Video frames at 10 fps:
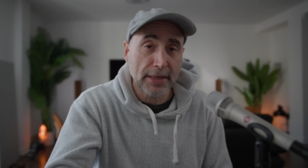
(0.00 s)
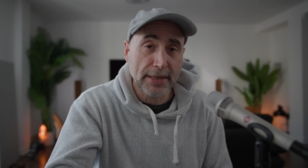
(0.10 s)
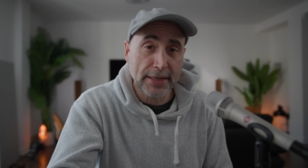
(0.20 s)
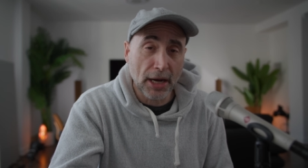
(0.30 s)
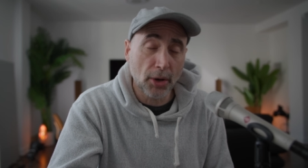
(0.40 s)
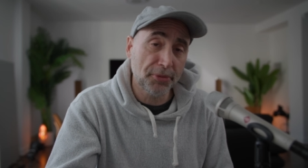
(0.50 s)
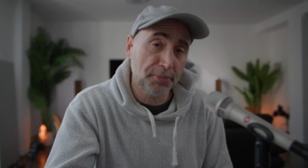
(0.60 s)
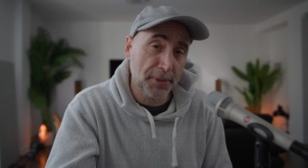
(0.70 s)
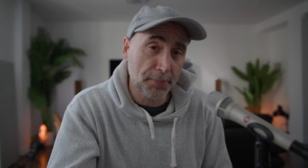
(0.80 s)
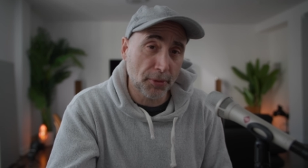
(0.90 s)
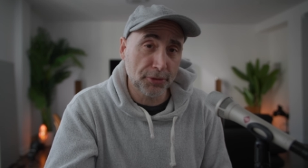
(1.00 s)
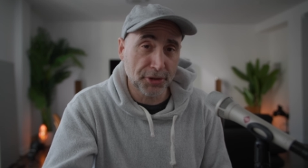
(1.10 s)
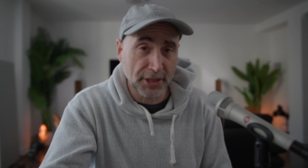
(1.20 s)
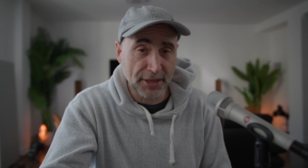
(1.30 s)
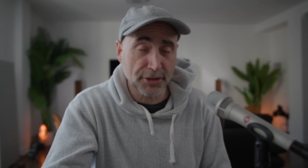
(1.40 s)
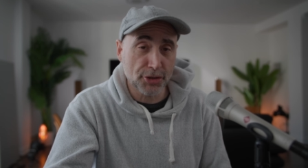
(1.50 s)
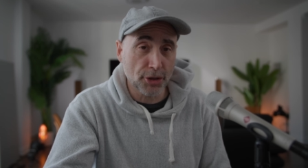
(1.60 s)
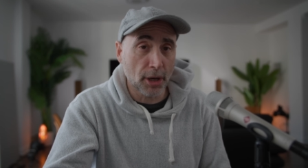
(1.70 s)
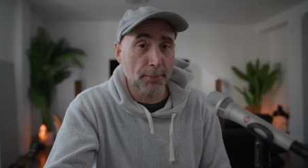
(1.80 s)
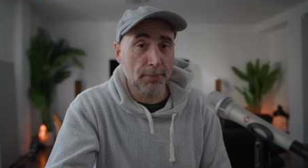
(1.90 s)
It helps people to get the
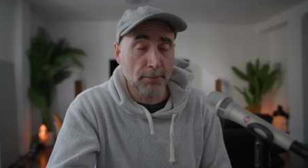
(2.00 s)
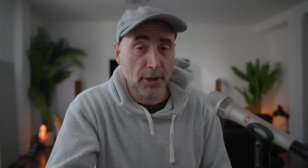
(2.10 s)
job